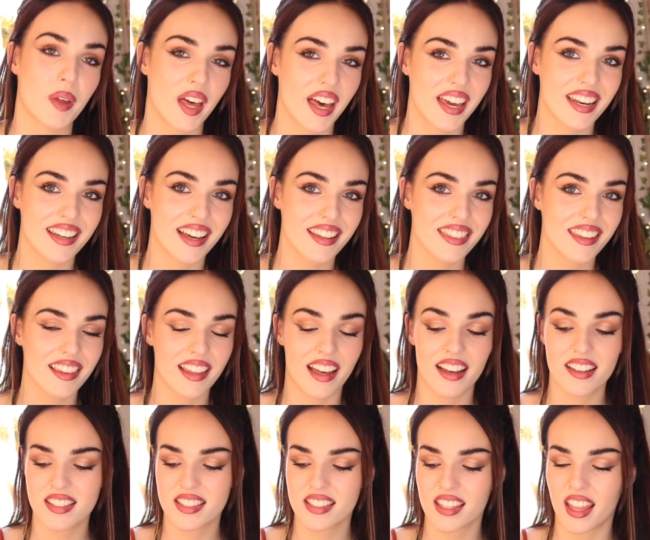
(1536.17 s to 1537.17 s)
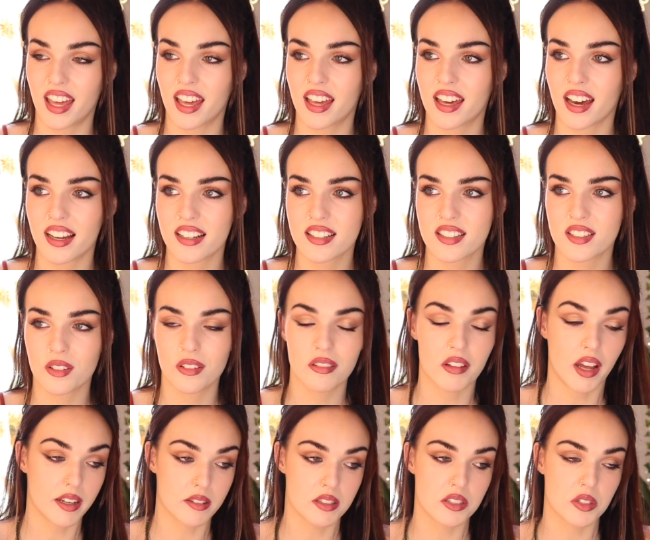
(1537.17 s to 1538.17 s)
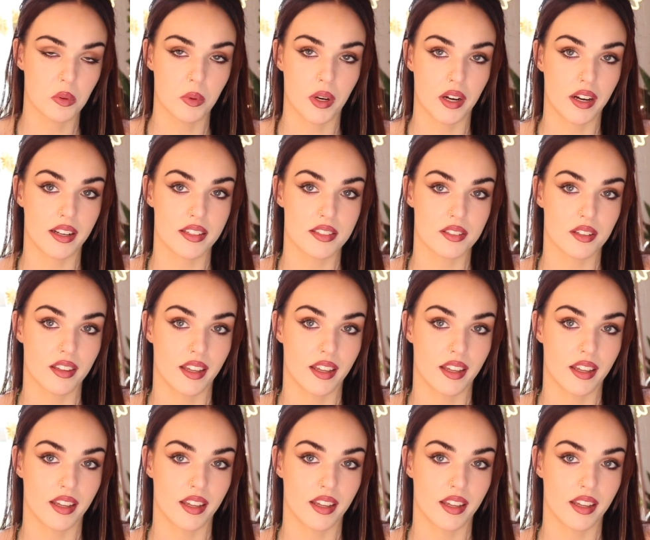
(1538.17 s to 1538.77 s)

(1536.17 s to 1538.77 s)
But nonetheless, like, I still wear it.